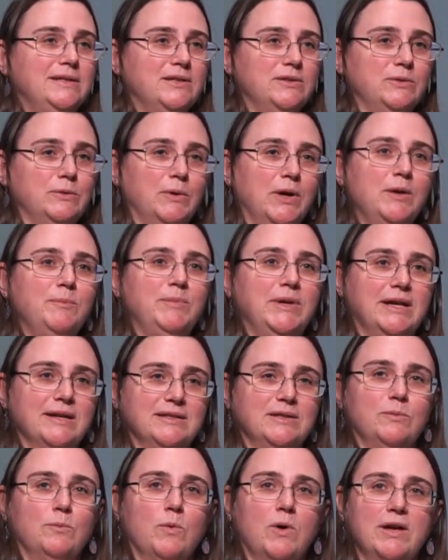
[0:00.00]
to do it
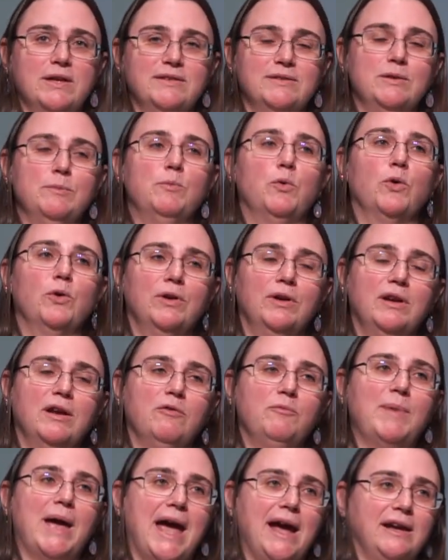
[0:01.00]
because it was an important
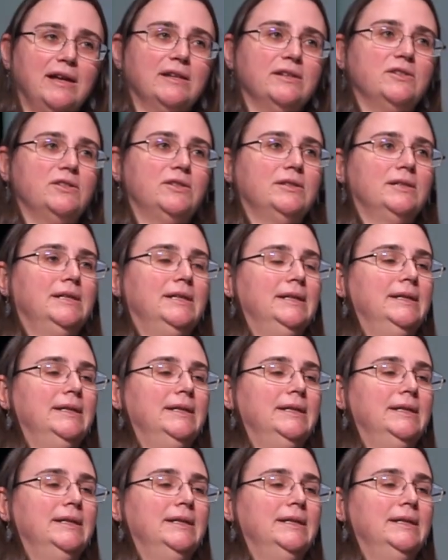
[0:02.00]
enough package.